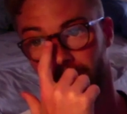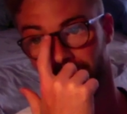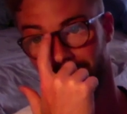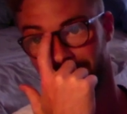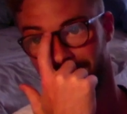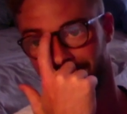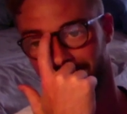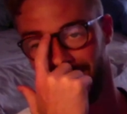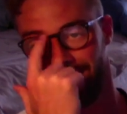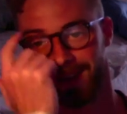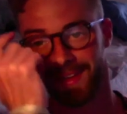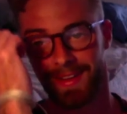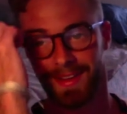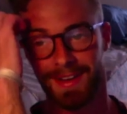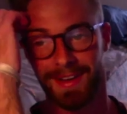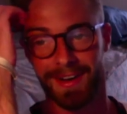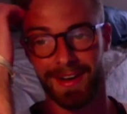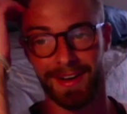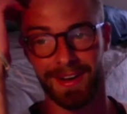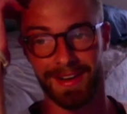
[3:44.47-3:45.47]
when i
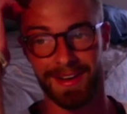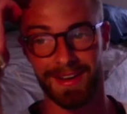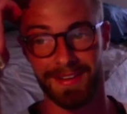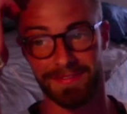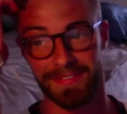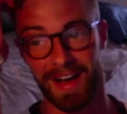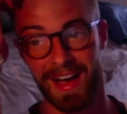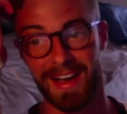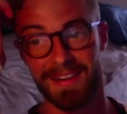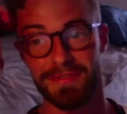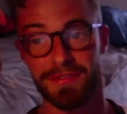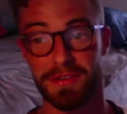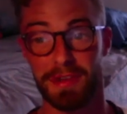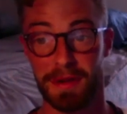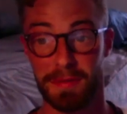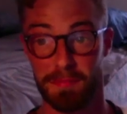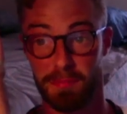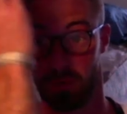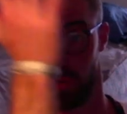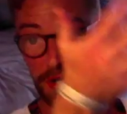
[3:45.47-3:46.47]
uh, if i ever
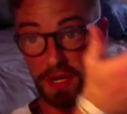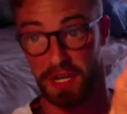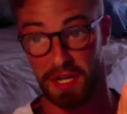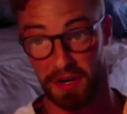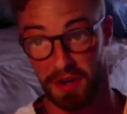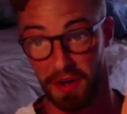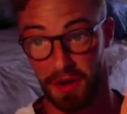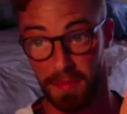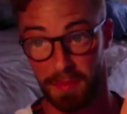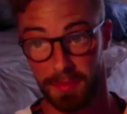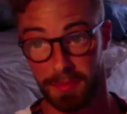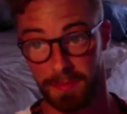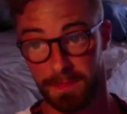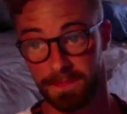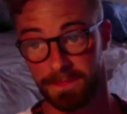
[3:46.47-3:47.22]
like bring it up